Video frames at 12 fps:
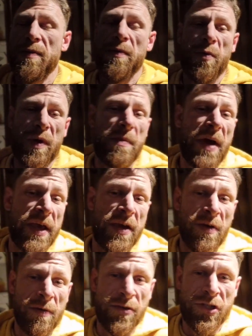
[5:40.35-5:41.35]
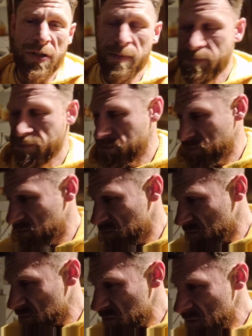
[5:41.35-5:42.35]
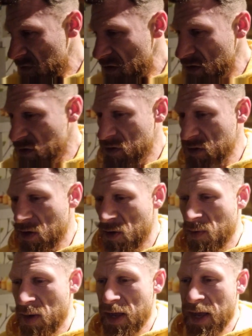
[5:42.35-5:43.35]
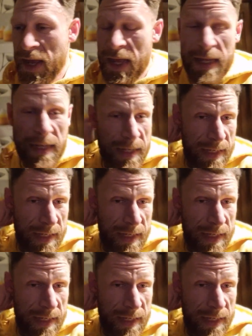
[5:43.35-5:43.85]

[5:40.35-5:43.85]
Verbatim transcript: with my coach. So uh,